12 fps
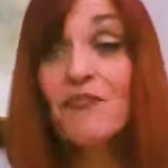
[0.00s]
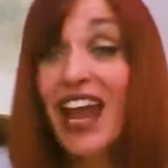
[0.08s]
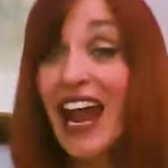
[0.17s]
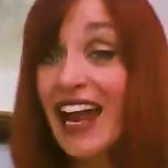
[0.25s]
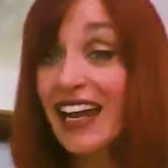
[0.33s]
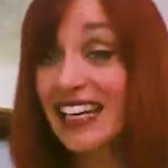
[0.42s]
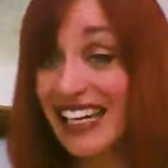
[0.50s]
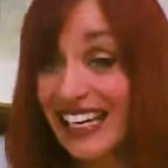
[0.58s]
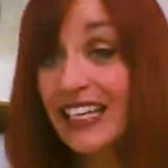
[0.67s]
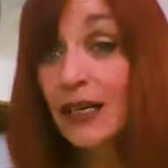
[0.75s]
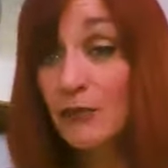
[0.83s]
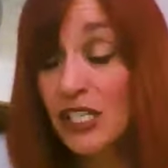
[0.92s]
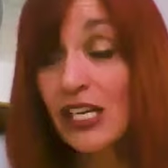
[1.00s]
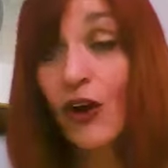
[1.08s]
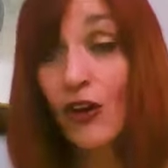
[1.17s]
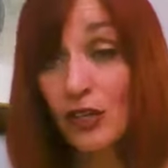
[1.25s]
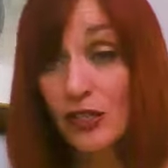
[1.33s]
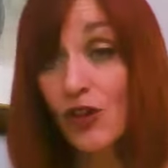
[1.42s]
And
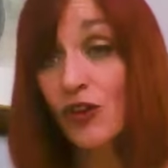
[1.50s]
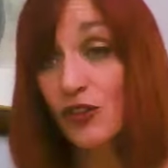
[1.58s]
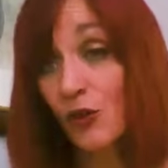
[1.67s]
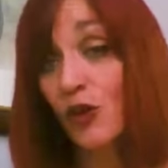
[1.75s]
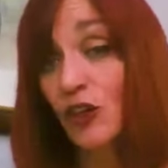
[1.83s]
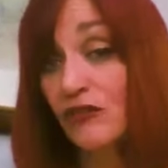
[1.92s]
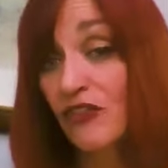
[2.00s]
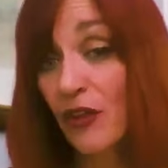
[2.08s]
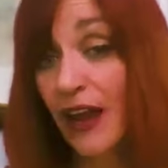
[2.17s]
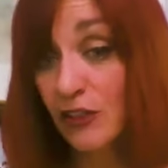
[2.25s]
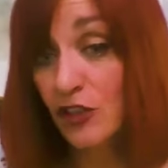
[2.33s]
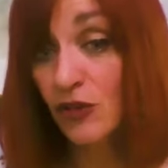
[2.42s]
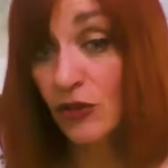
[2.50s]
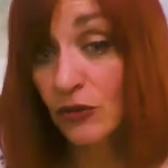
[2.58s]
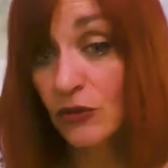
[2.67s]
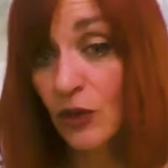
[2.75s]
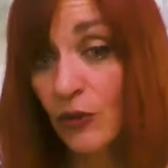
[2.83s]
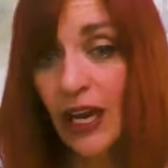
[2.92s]
EMDR is also good for that too,
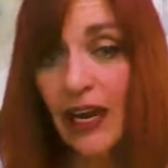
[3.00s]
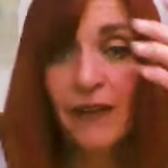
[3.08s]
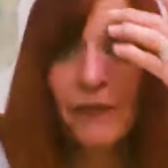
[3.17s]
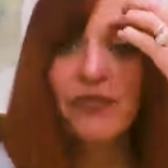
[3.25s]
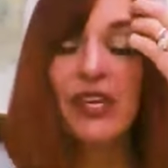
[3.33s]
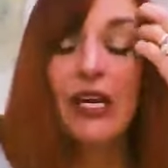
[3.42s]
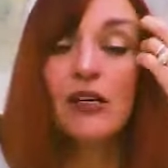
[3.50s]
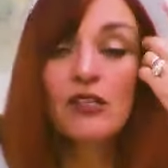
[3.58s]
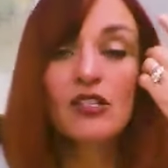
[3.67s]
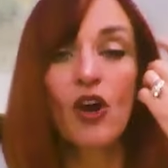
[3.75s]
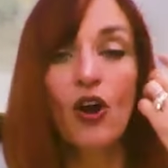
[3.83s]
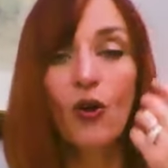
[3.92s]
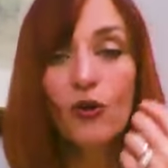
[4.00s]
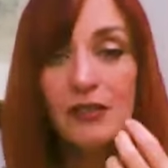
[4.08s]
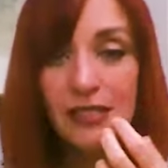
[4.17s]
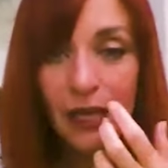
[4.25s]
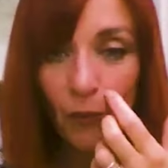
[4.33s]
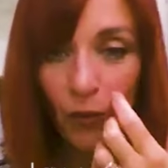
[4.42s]
okay? So
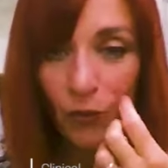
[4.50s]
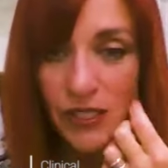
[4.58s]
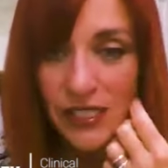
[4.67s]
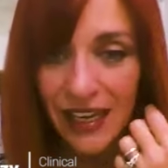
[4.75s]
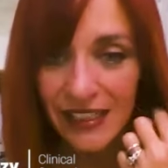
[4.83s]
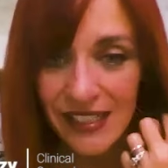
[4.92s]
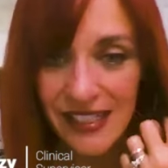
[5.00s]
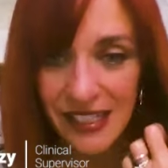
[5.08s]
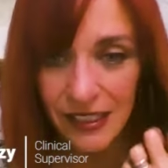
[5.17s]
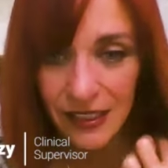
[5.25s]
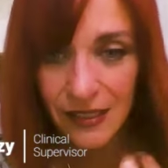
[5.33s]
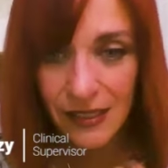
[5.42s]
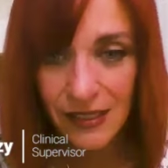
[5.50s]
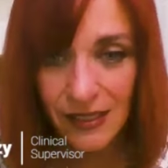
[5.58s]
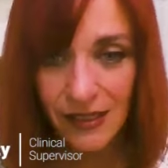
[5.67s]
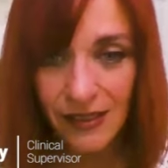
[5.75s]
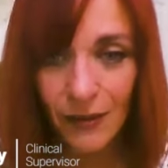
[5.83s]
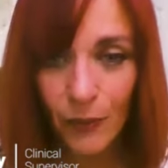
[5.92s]
someone was at a 6,
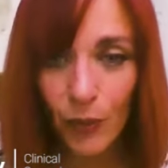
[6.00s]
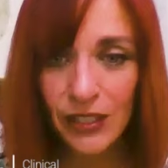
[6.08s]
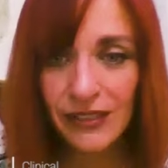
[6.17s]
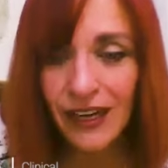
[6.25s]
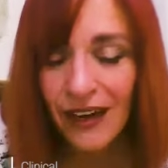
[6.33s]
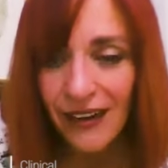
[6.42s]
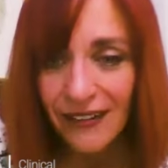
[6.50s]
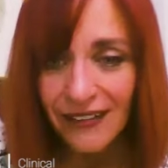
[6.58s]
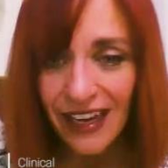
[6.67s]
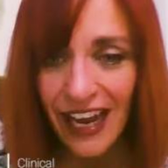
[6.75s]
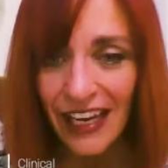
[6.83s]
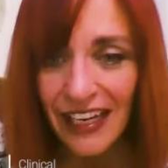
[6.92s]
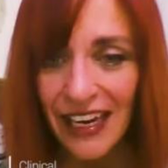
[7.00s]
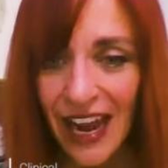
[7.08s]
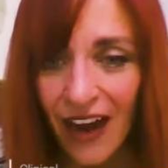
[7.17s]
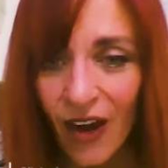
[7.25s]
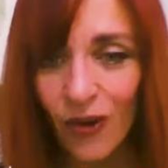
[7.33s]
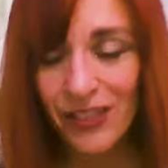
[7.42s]
Pritika, and
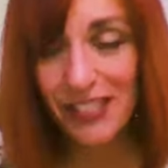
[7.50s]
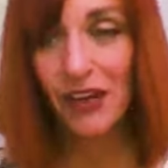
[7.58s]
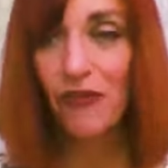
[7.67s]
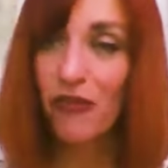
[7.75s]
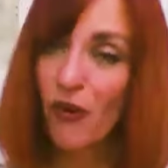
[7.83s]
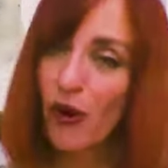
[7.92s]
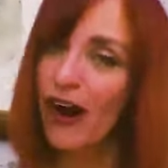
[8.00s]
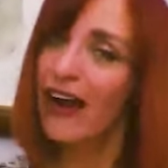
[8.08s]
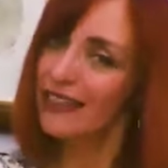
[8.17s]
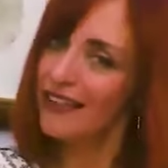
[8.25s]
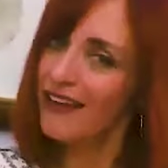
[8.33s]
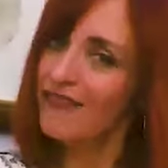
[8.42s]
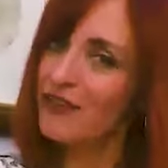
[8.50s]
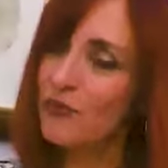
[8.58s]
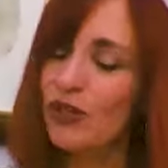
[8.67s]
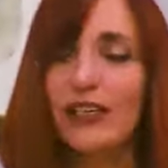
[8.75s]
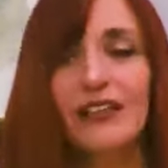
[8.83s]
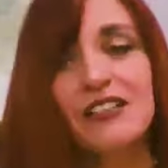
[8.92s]
now is at a 4. I love it,
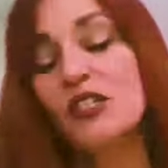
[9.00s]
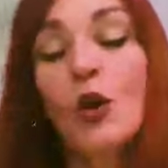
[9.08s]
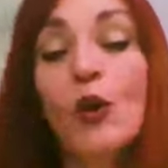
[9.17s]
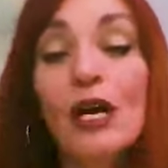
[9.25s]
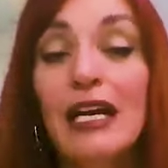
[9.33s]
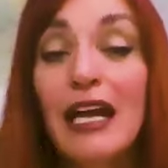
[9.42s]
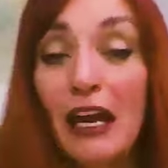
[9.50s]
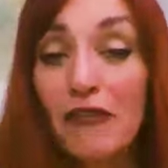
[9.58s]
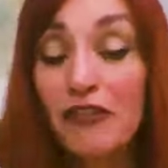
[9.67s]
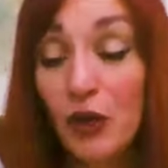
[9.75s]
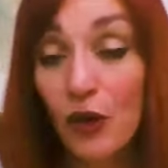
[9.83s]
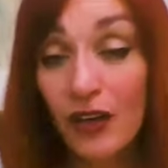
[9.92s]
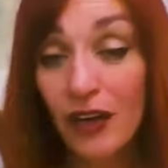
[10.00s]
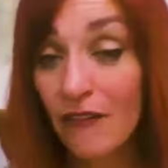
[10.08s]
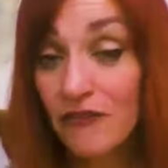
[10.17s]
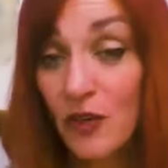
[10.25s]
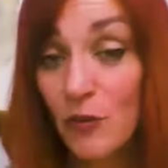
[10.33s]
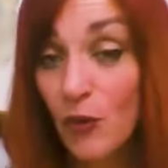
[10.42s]
Pritika. So if you're
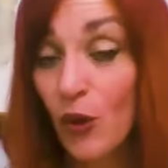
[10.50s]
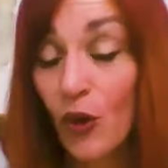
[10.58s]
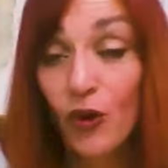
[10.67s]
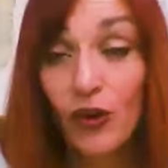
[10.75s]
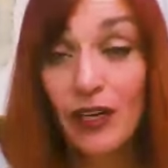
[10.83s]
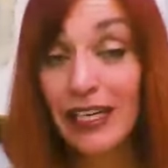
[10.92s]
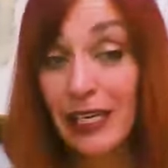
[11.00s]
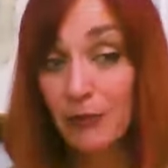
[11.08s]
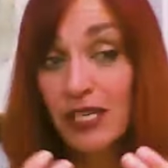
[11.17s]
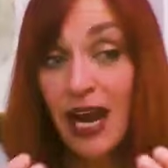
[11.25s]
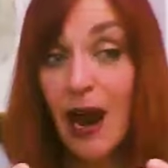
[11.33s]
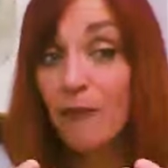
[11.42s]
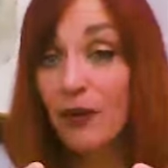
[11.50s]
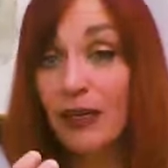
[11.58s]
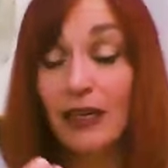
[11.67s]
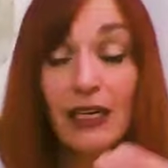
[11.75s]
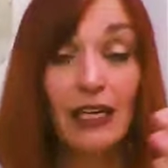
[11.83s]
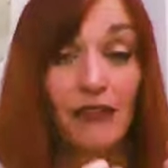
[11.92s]
comfortable, keep
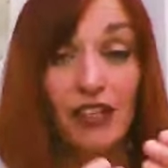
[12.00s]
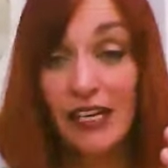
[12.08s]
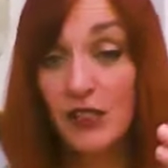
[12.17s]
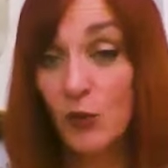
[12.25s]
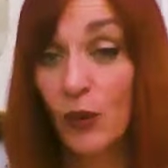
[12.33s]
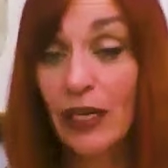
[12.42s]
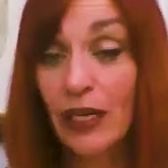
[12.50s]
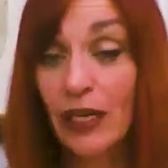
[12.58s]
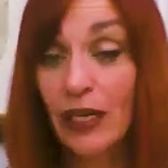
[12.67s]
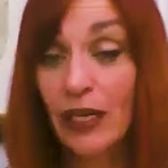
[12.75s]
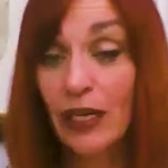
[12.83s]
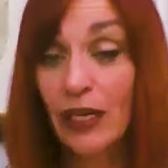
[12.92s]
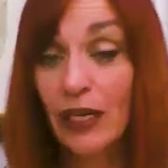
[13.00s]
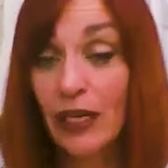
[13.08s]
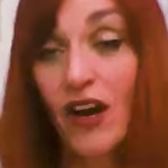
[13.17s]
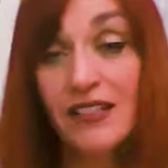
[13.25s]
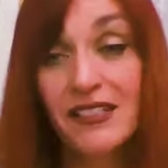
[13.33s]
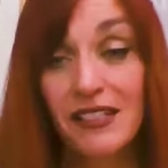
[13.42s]
tapping even as we complete
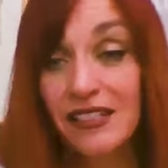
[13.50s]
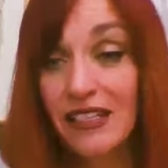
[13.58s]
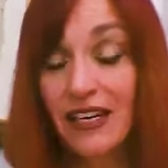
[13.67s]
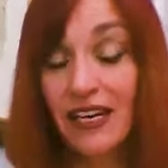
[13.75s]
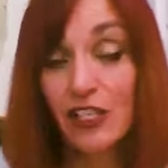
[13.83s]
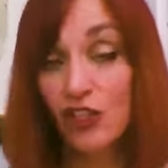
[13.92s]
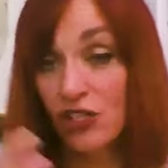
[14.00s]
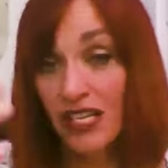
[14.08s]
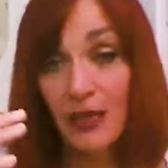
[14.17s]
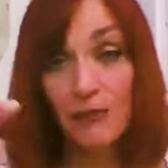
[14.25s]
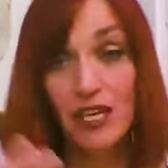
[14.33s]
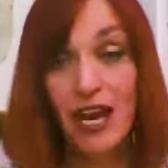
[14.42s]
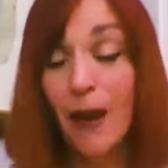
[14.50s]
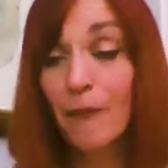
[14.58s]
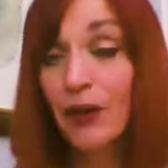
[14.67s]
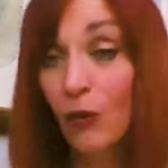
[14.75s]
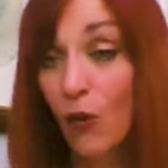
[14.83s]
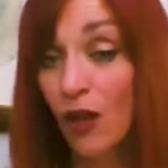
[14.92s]
our process today. Just keep
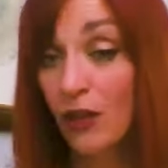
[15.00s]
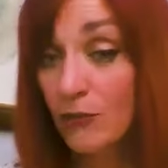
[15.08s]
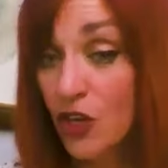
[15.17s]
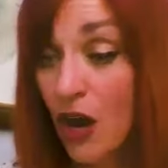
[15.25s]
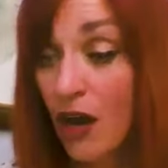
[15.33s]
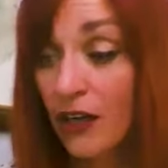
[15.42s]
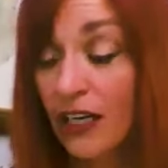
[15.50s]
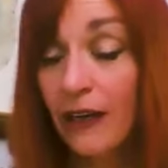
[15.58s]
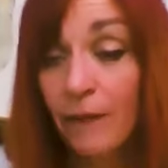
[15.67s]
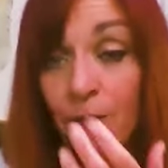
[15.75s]
tapping while I'm talking.